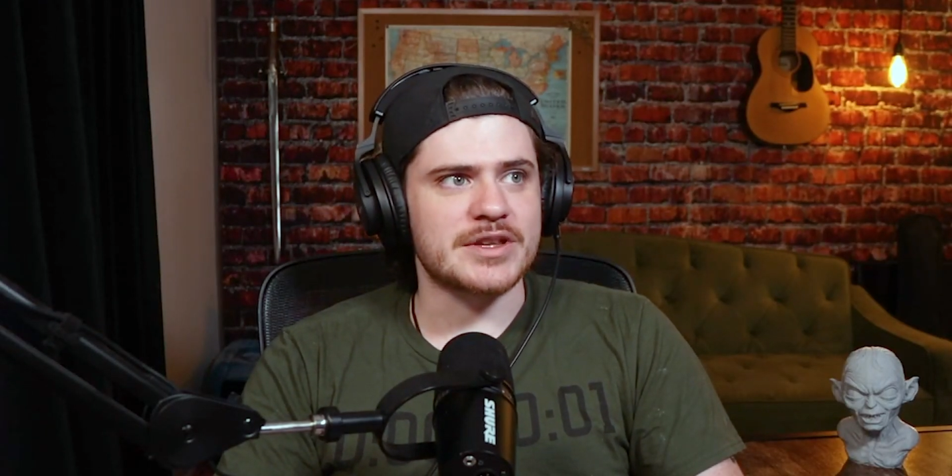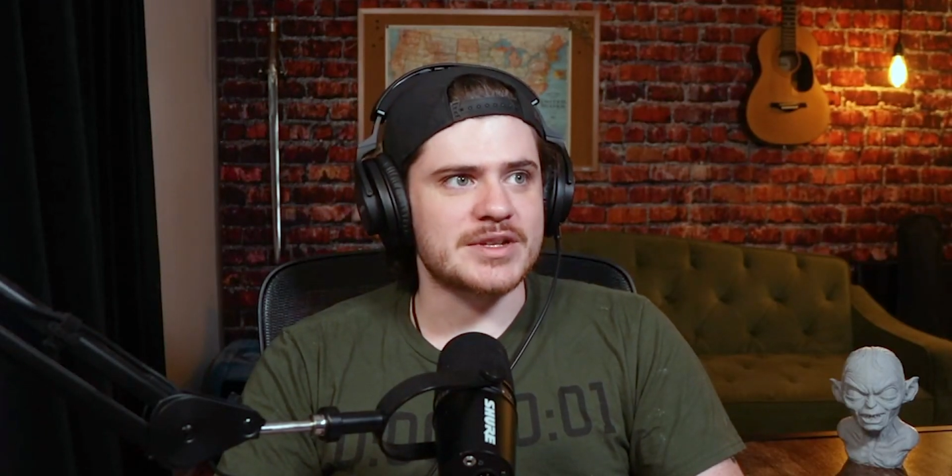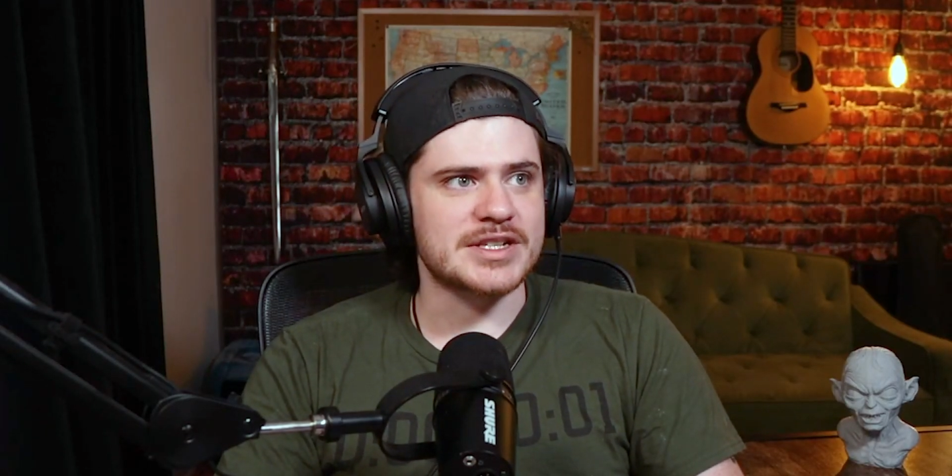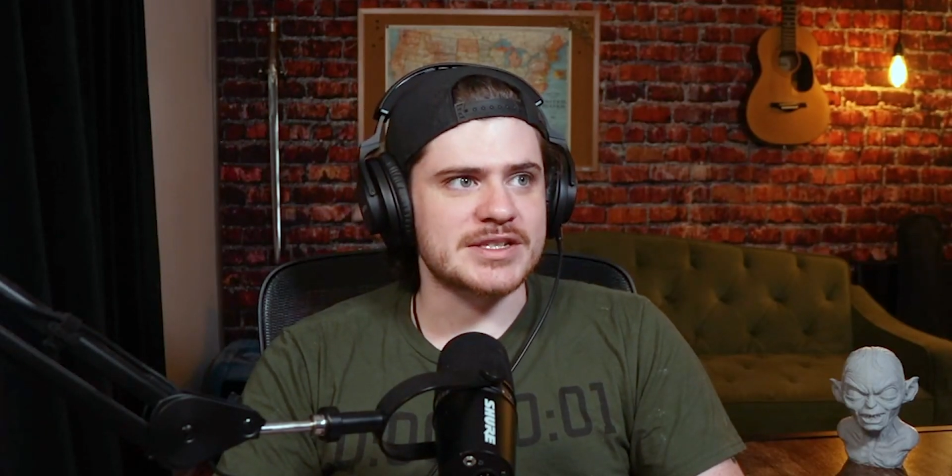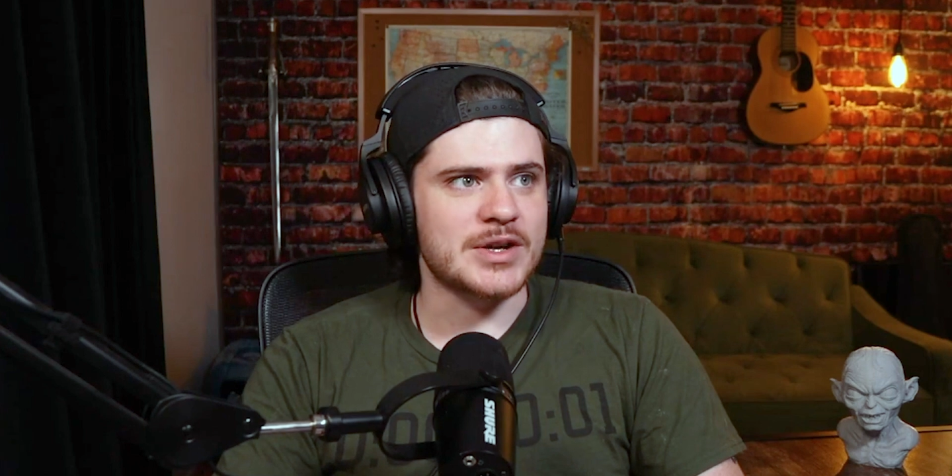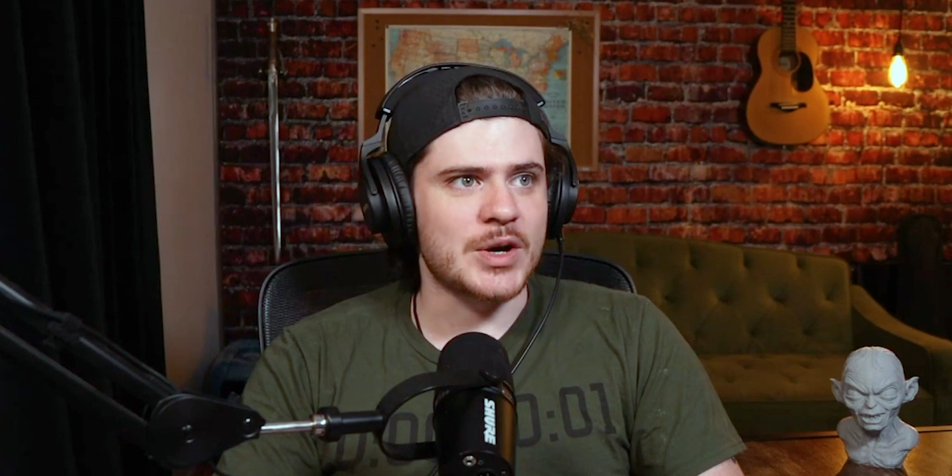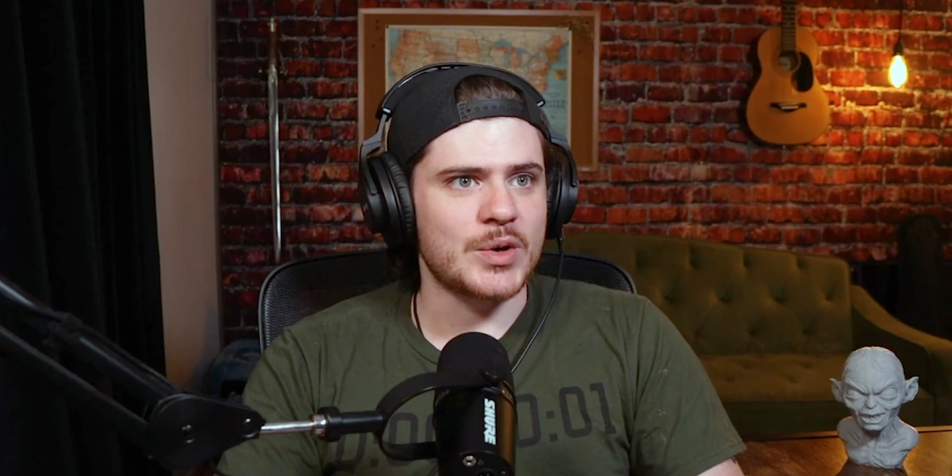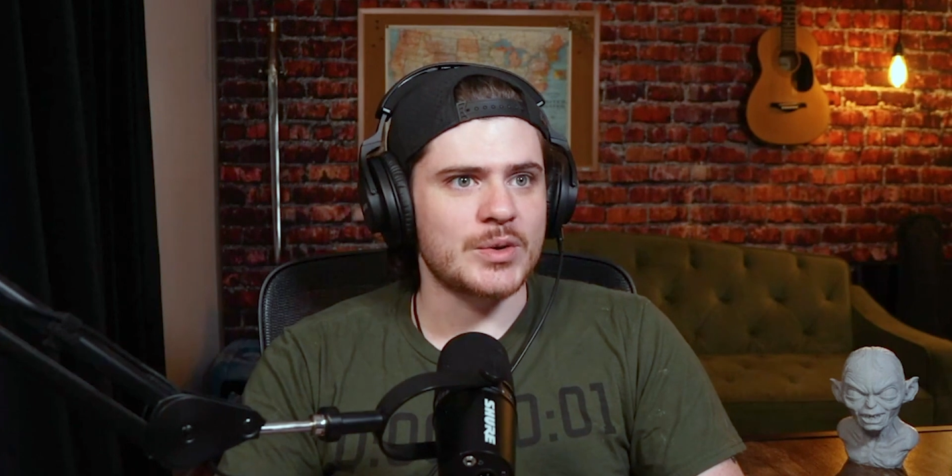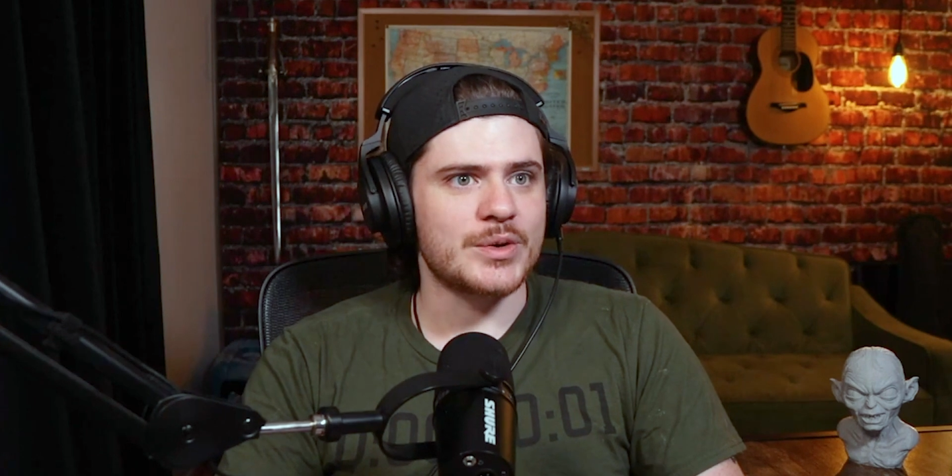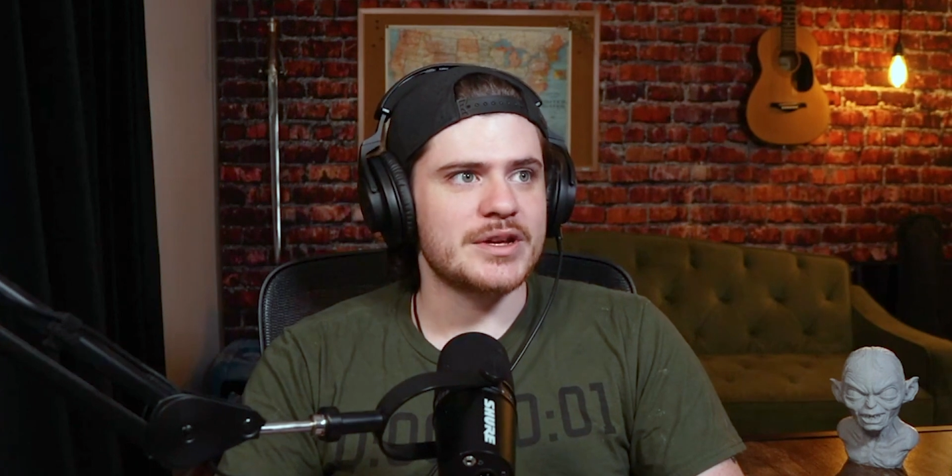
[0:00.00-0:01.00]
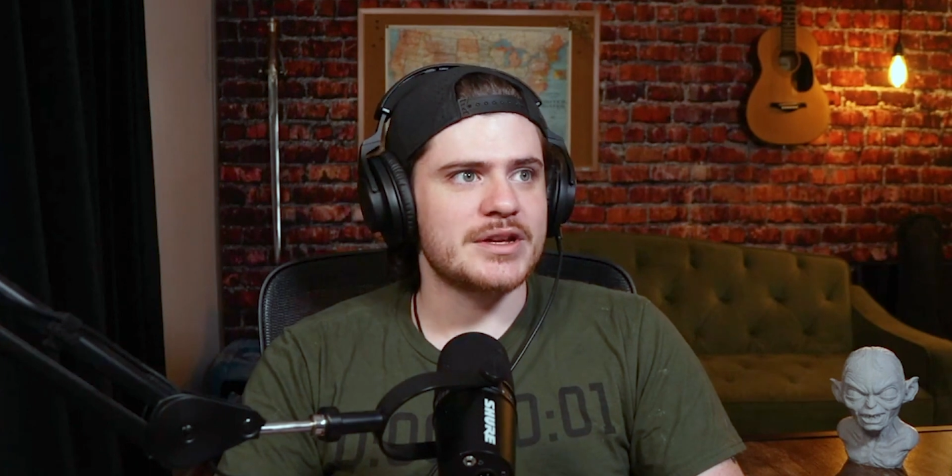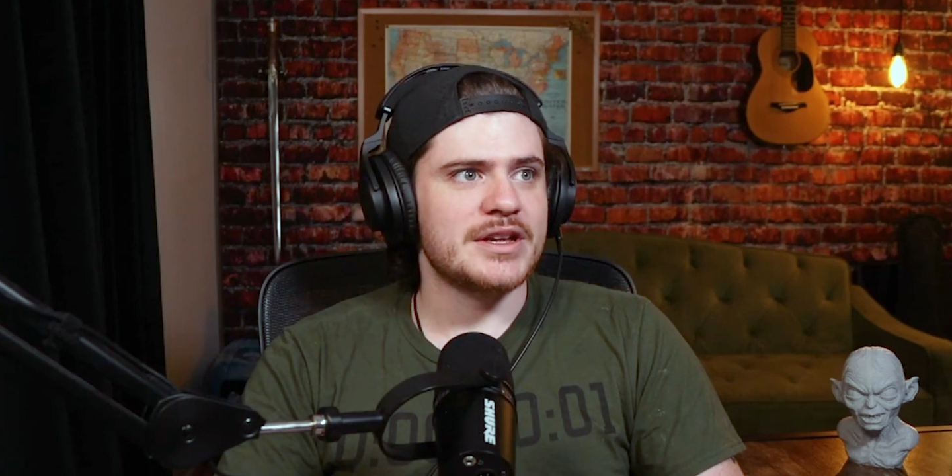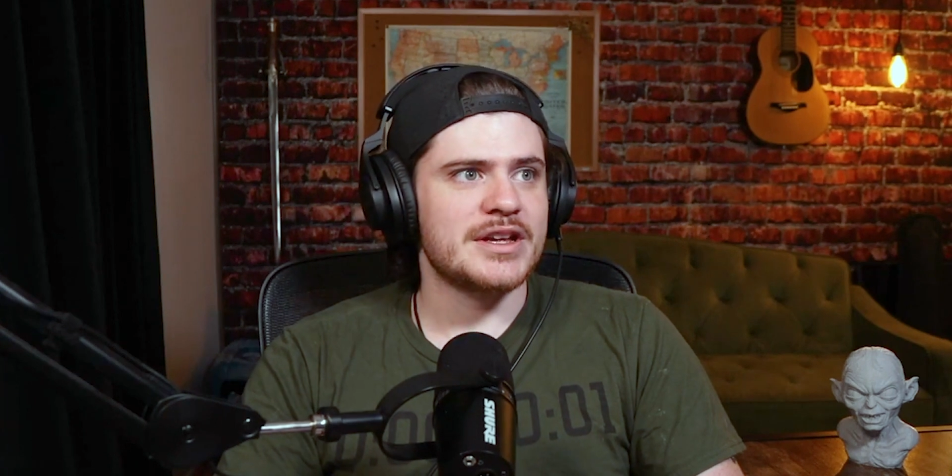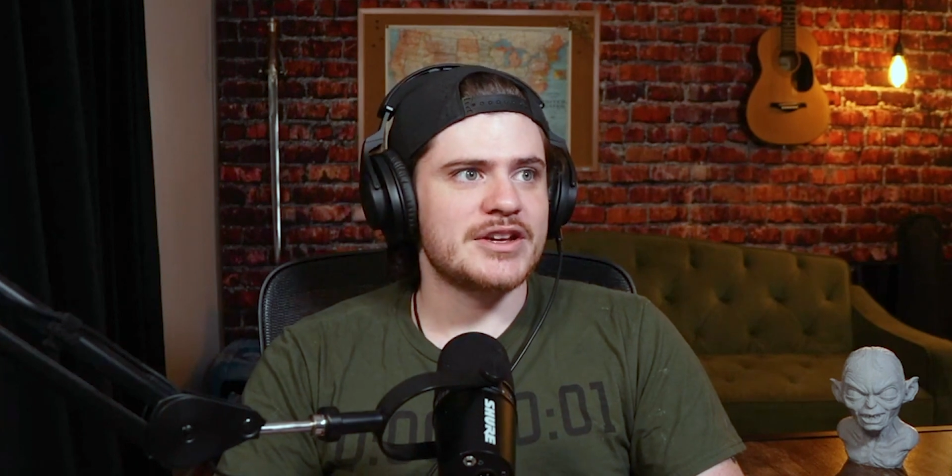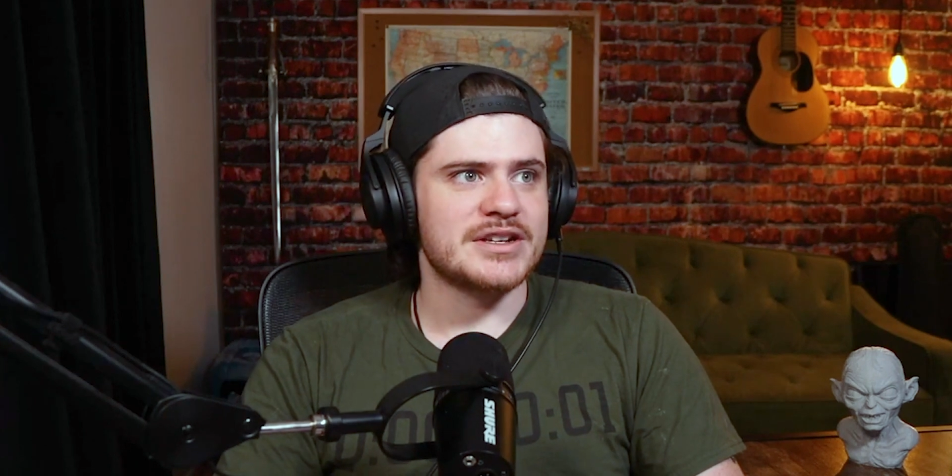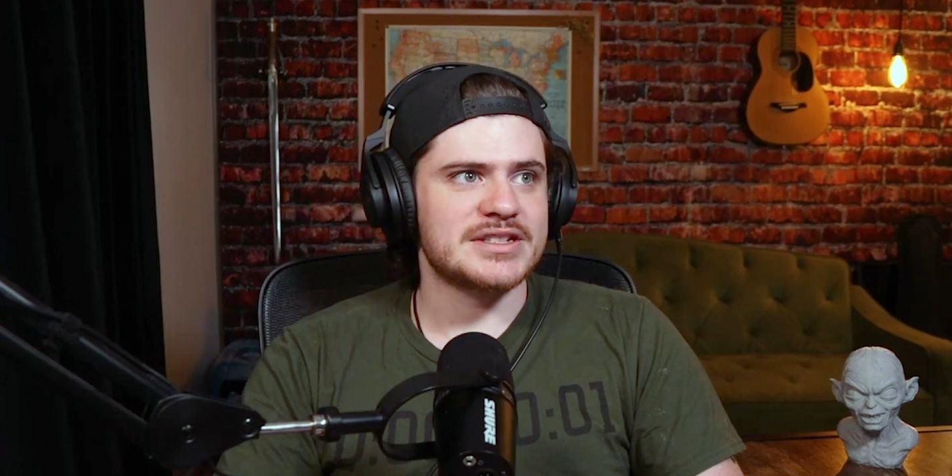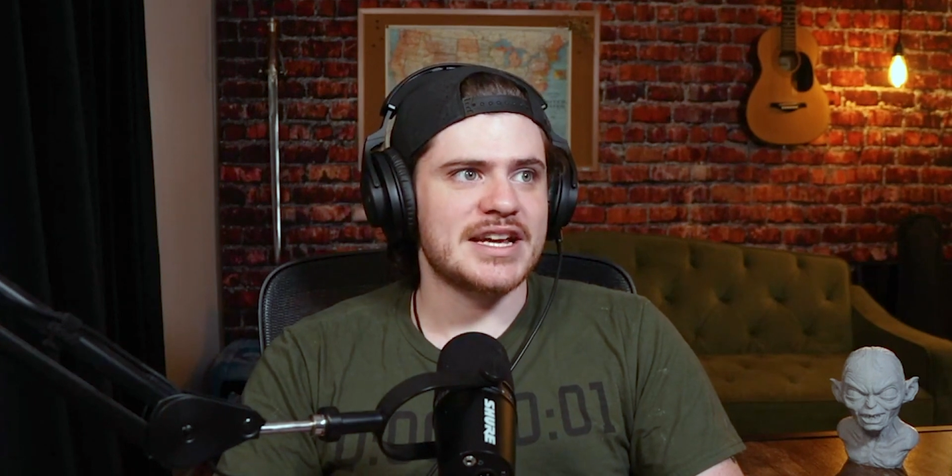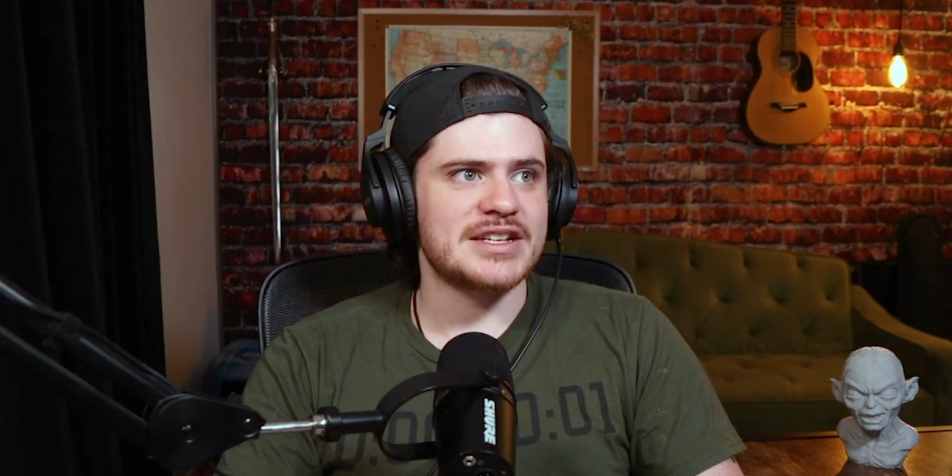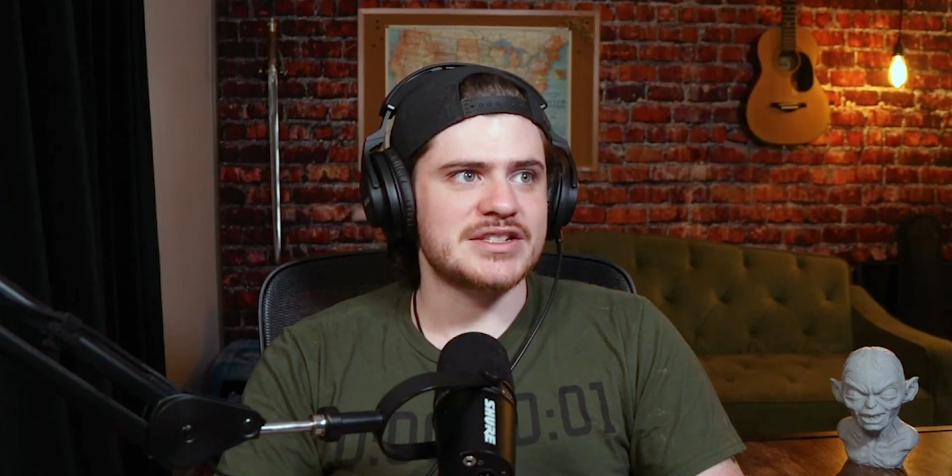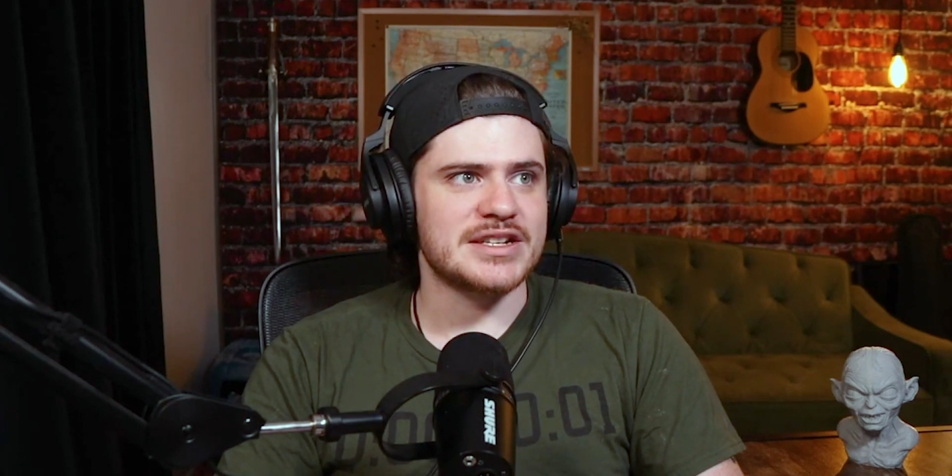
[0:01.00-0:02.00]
It doesn't hold your attention